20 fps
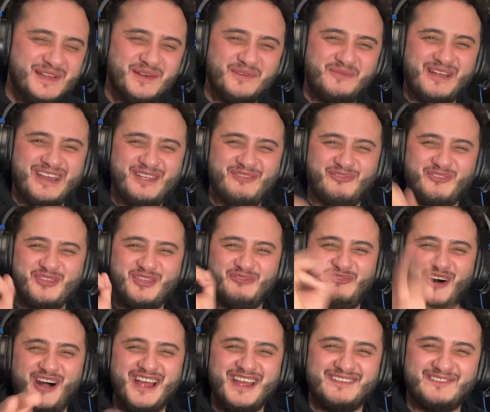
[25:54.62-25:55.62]
When he threw the
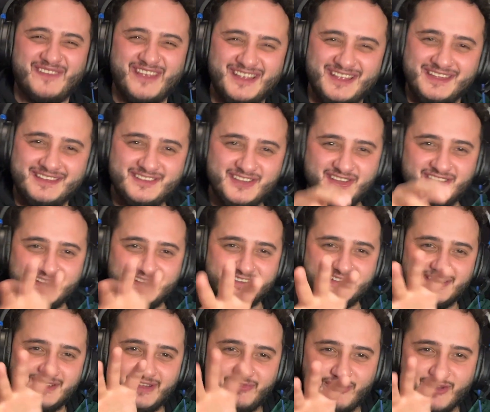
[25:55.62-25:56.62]
fire thing in,
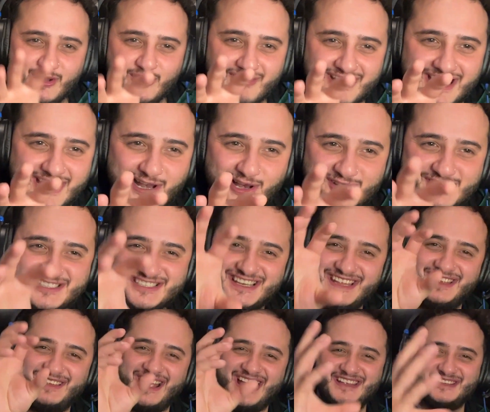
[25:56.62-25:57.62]
if you look really
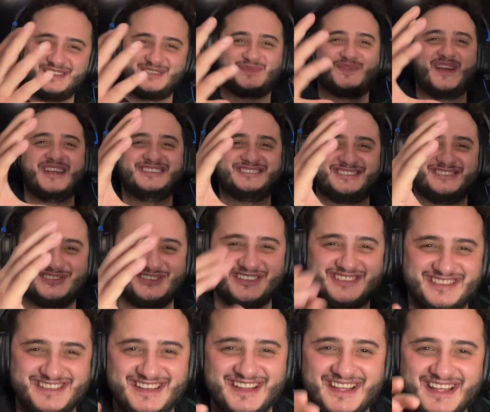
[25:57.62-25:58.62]
closely, Kate's face is
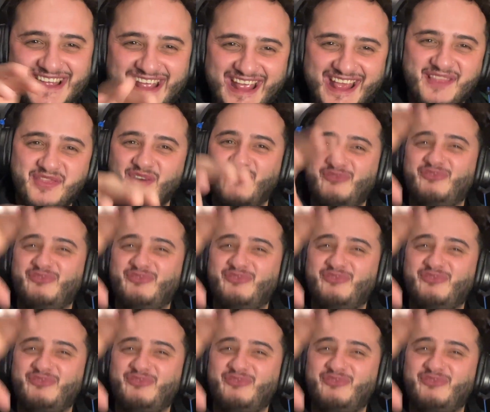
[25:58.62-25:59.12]
just in the